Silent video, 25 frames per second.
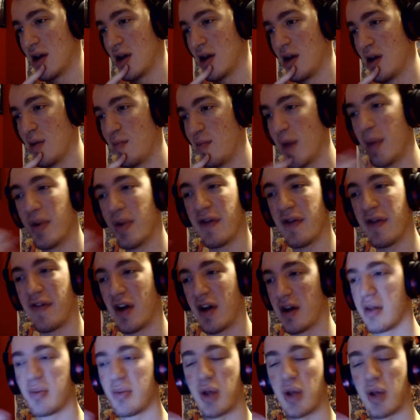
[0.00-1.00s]
Maybe if
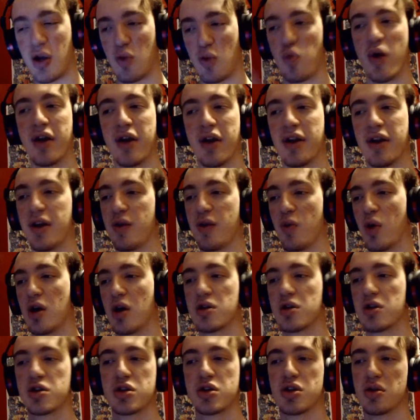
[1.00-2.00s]
I like went and
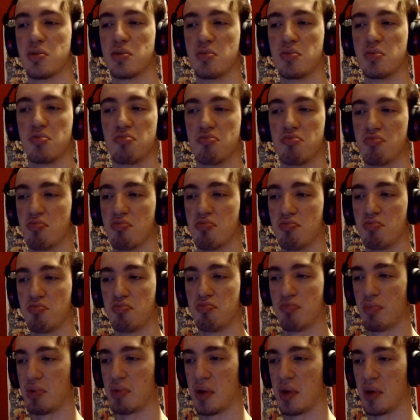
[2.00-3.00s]
watched
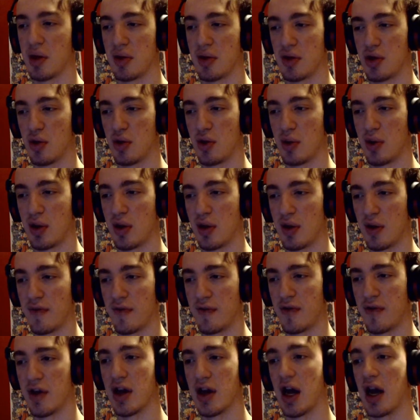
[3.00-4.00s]
season 2 and season
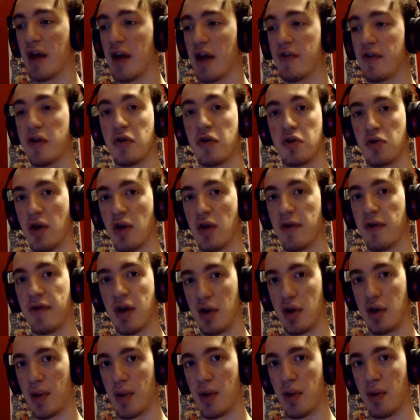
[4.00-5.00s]
3, I haven't heard great
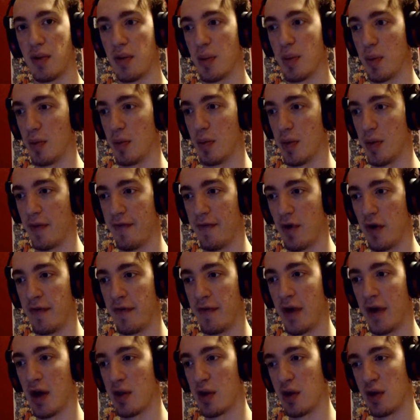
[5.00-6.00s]
things about the fourth
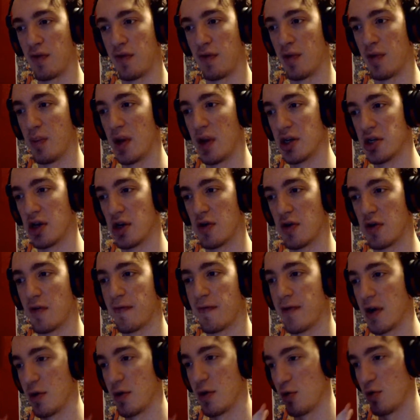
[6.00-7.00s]
at least from my general
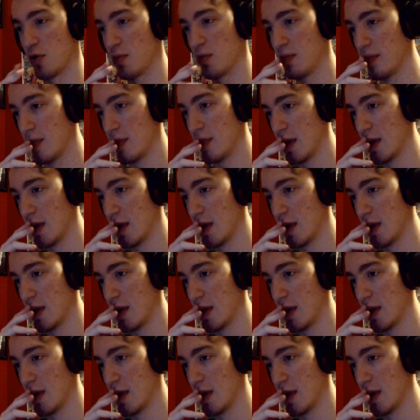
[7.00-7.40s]
friend group.